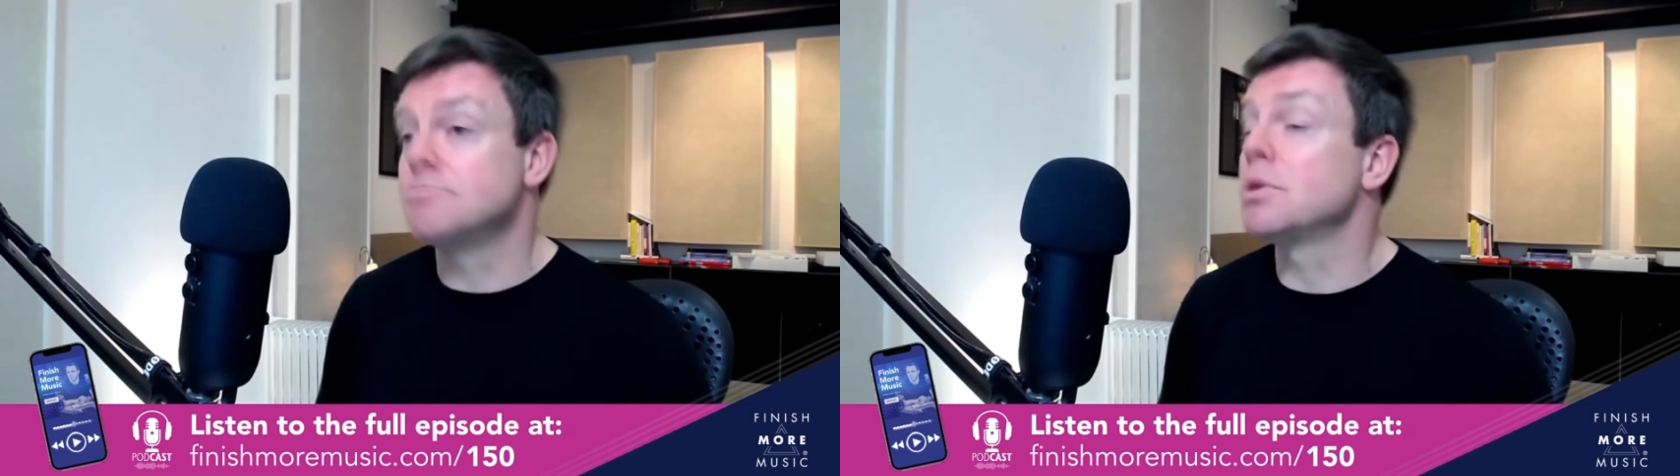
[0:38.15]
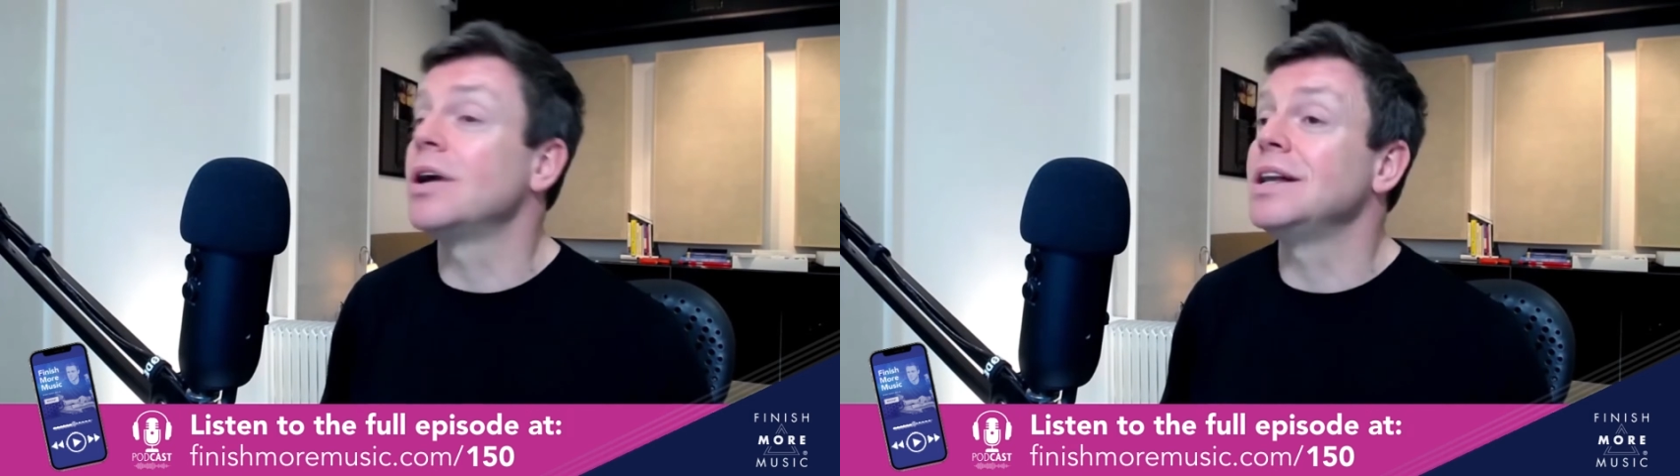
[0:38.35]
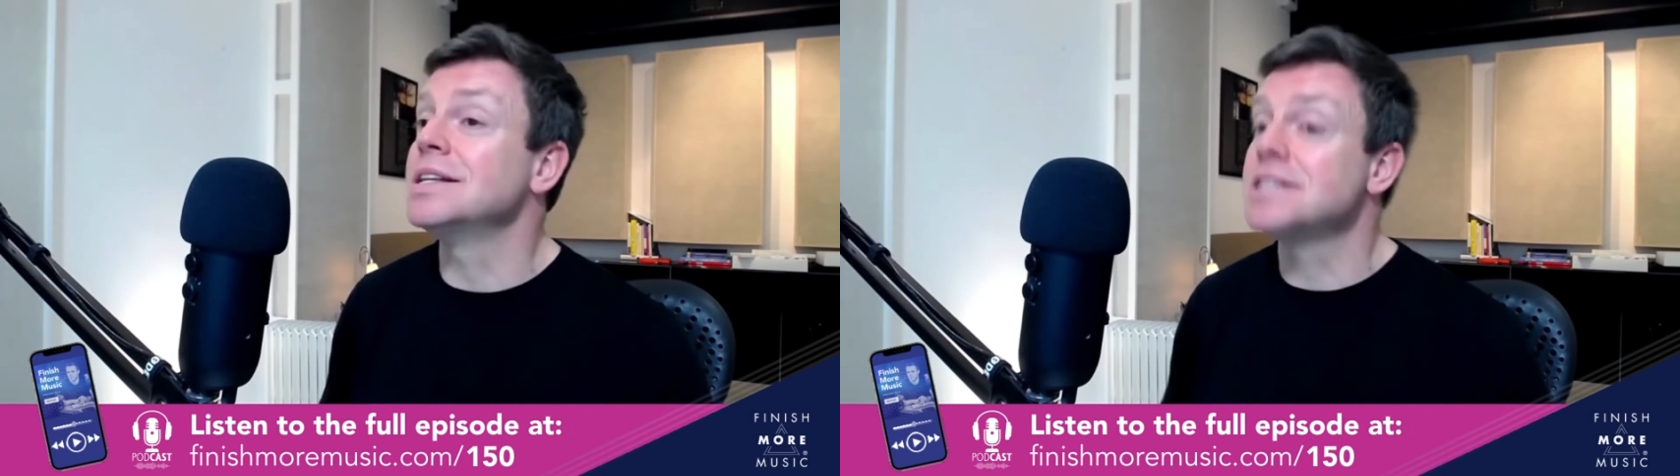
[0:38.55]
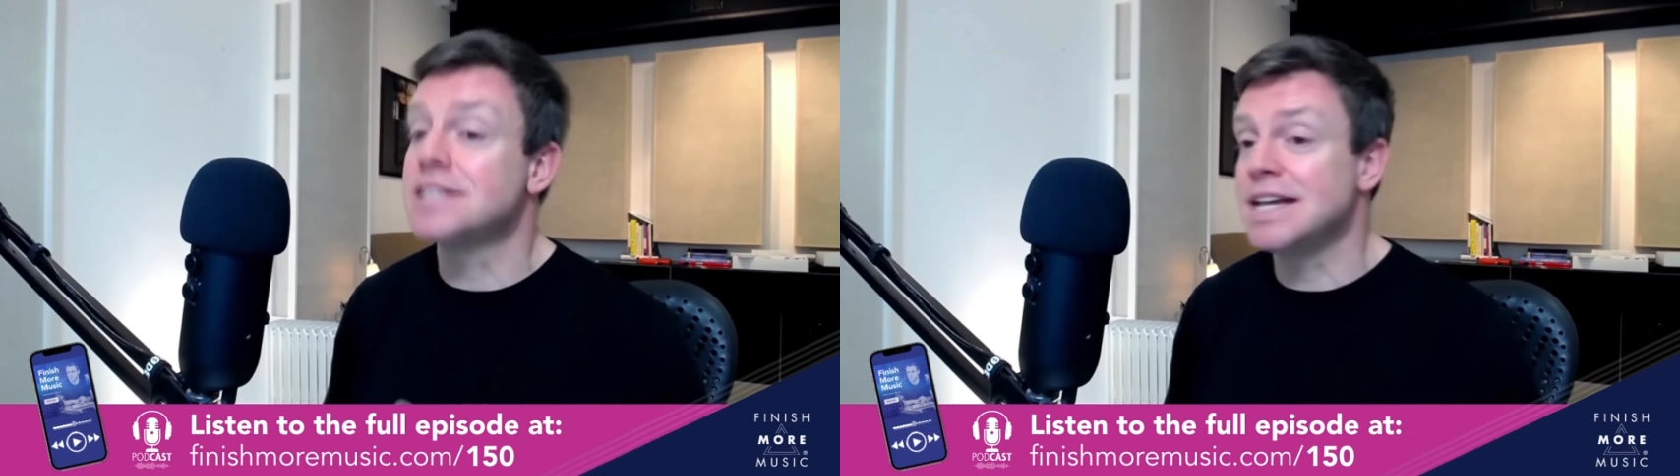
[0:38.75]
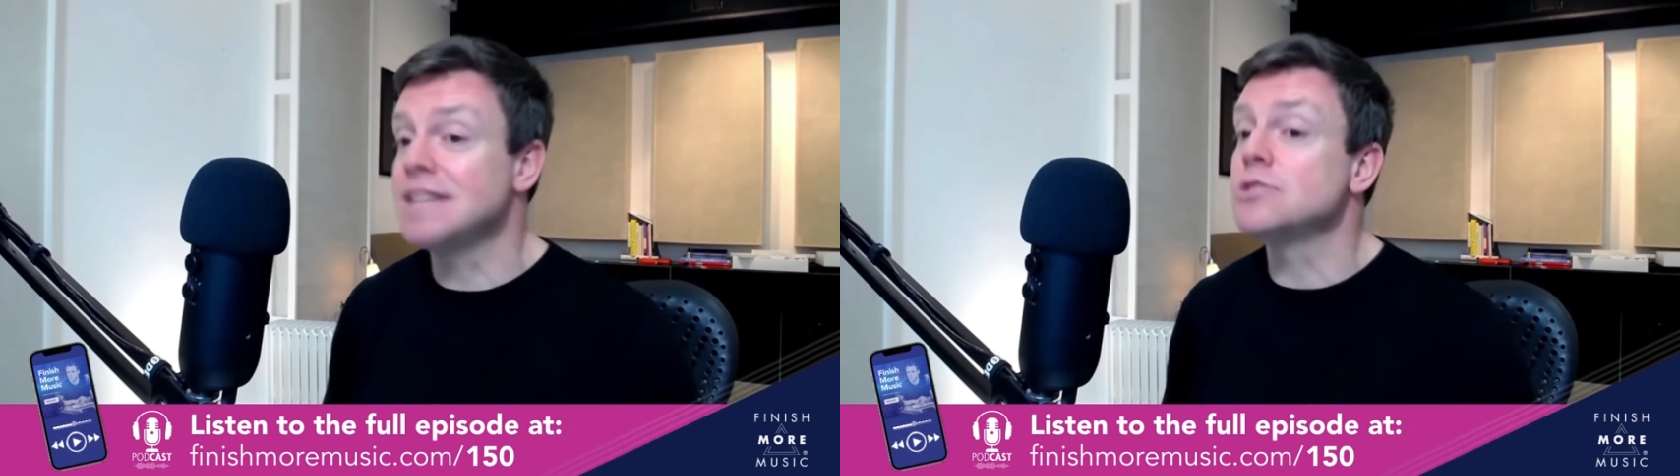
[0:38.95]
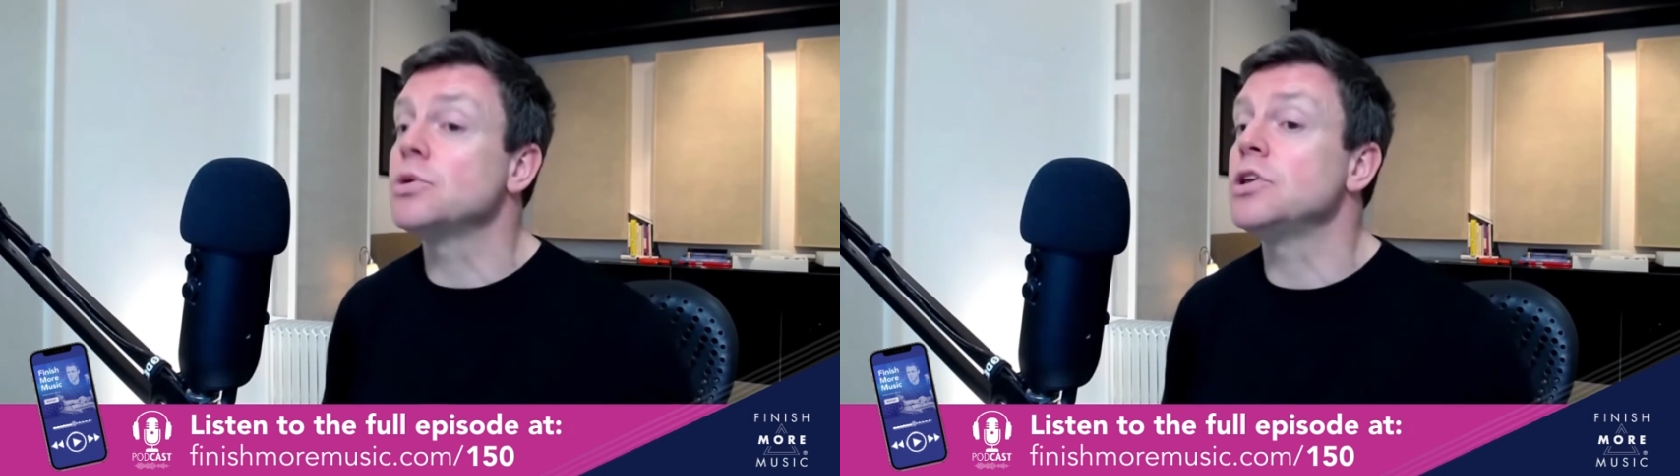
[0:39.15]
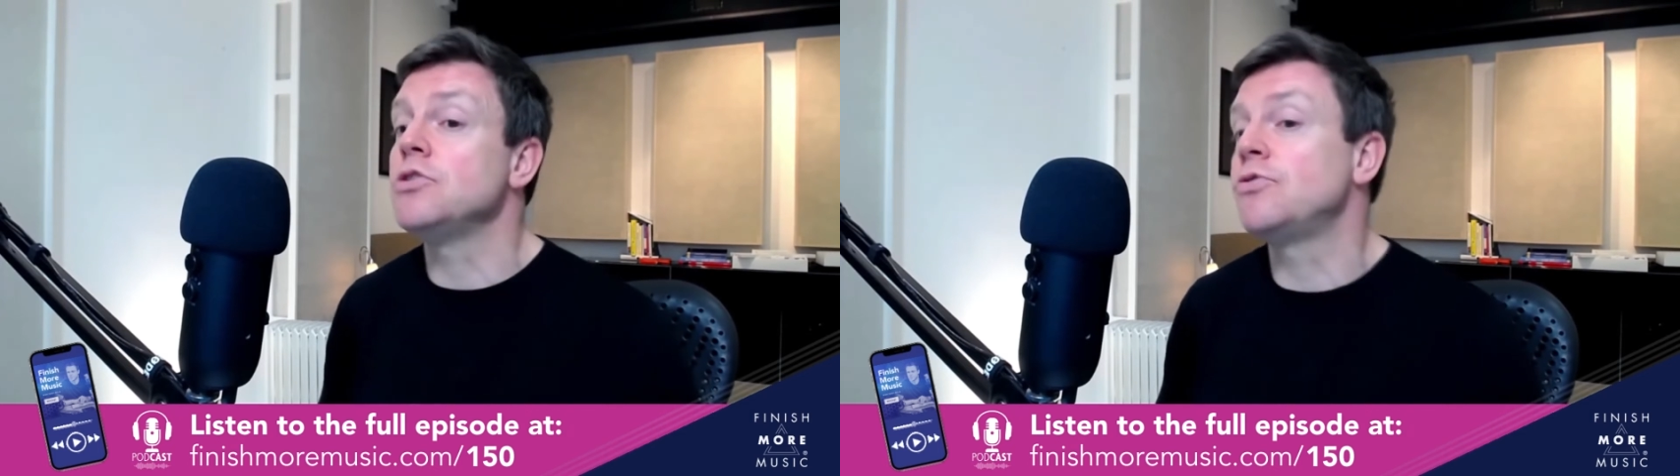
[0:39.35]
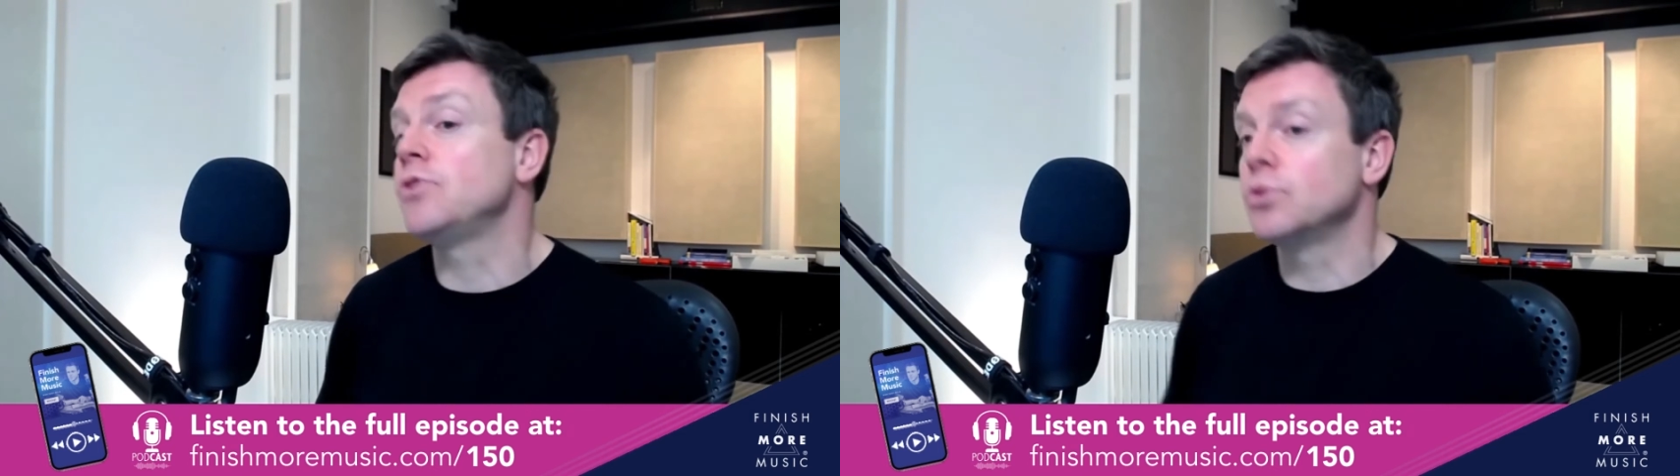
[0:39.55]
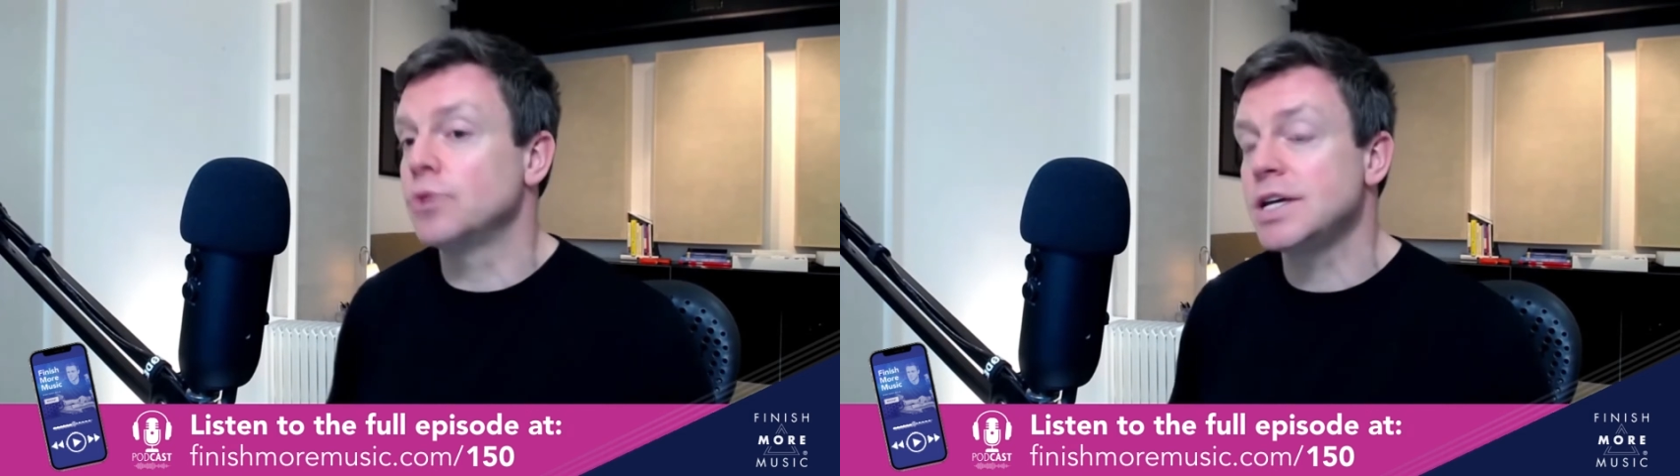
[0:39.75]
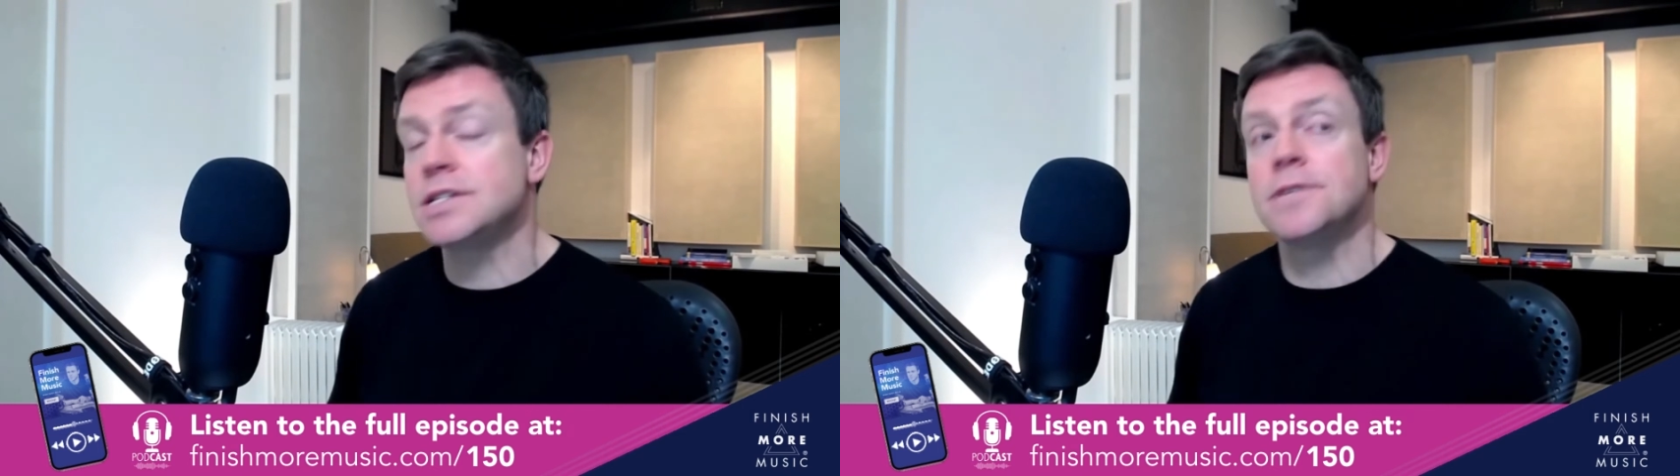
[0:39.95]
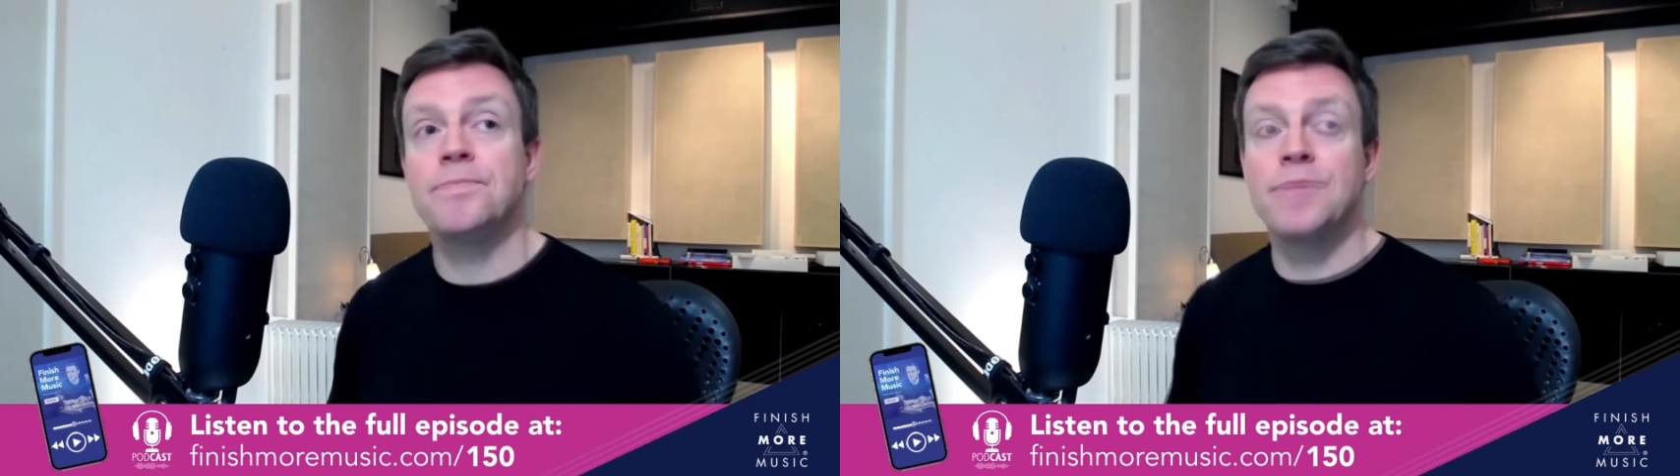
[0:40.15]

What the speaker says: behind the scenes when you feel this.